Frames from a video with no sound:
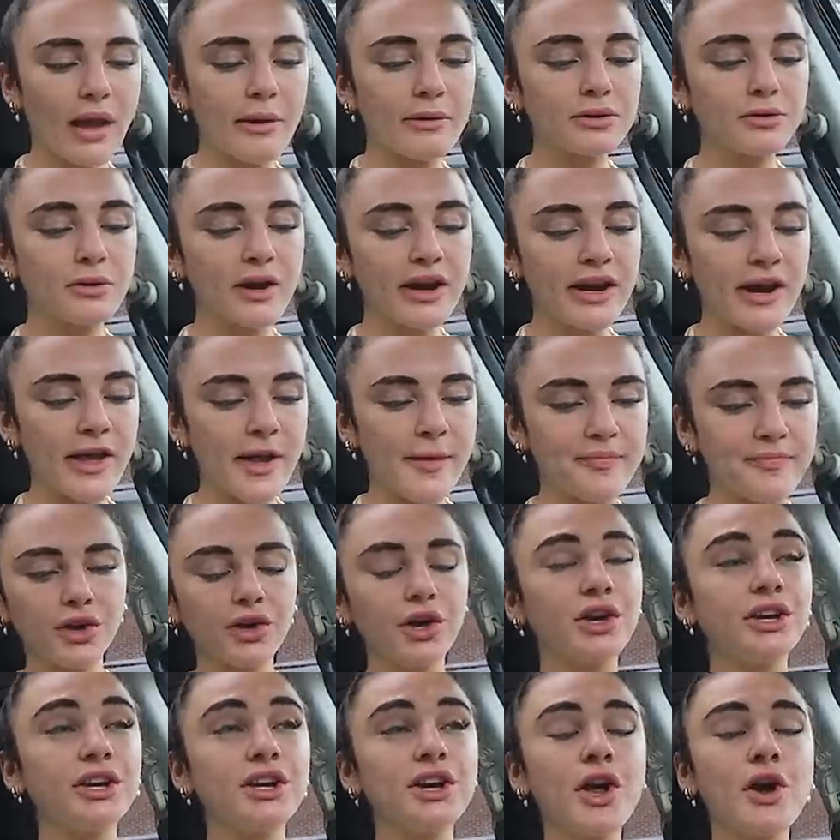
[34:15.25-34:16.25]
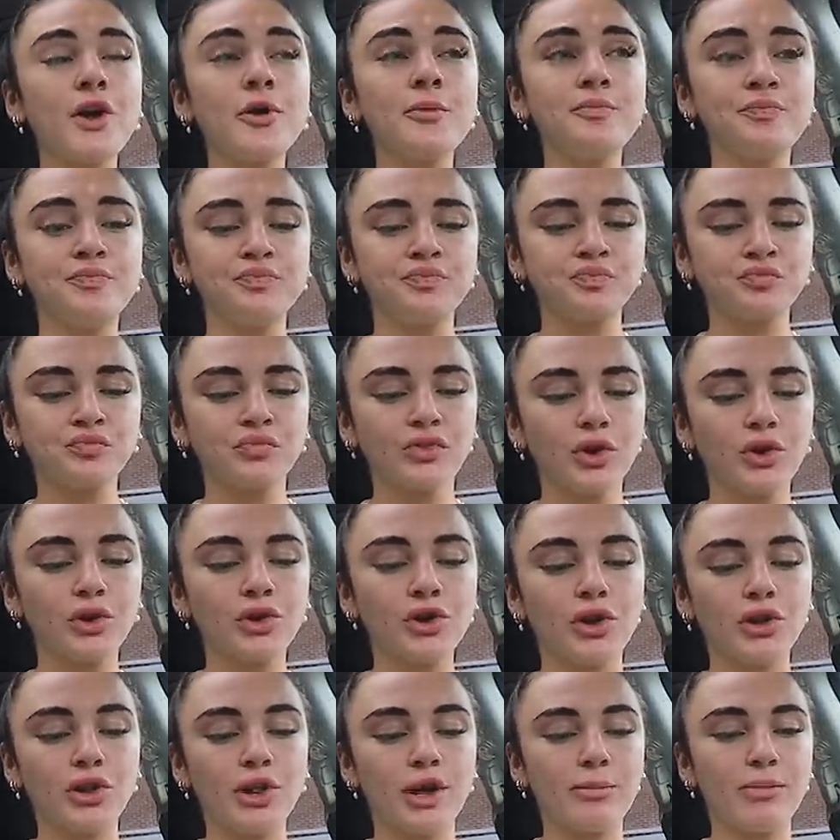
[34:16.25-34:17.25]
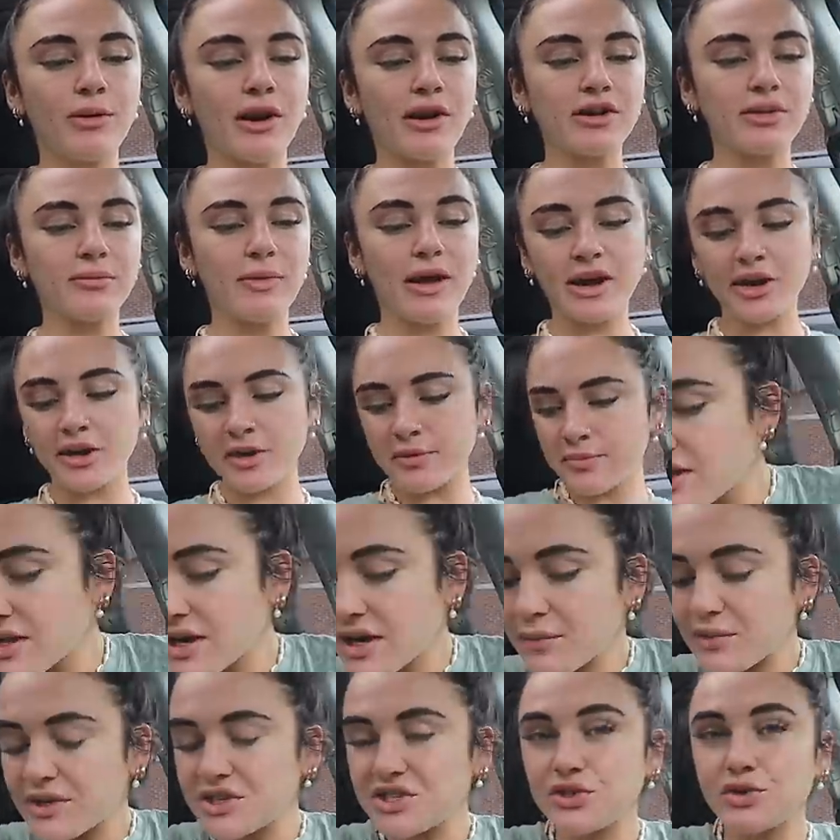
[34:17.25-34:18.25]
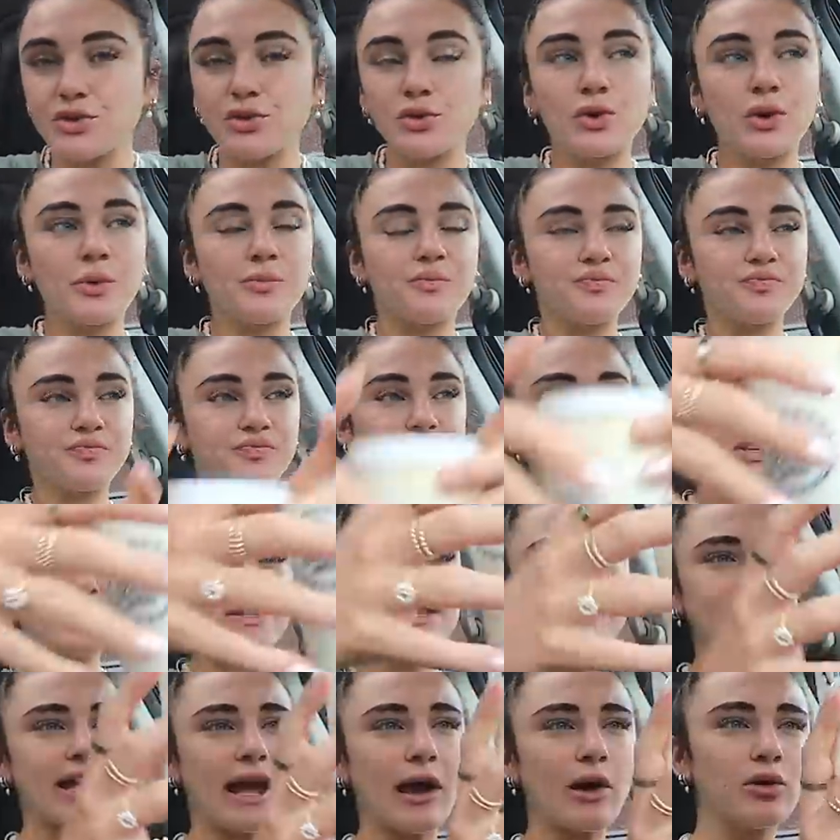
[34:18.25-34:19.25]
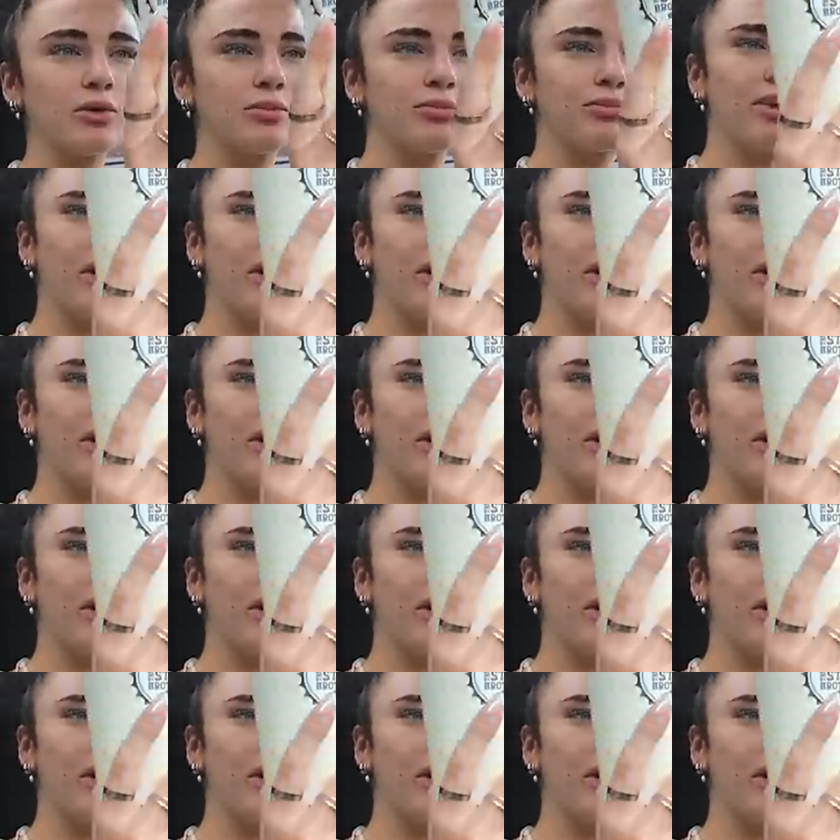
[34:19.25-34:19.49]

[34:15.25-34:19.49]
I would rate it cookie dough, granola, brownie batter. And then I went to Stout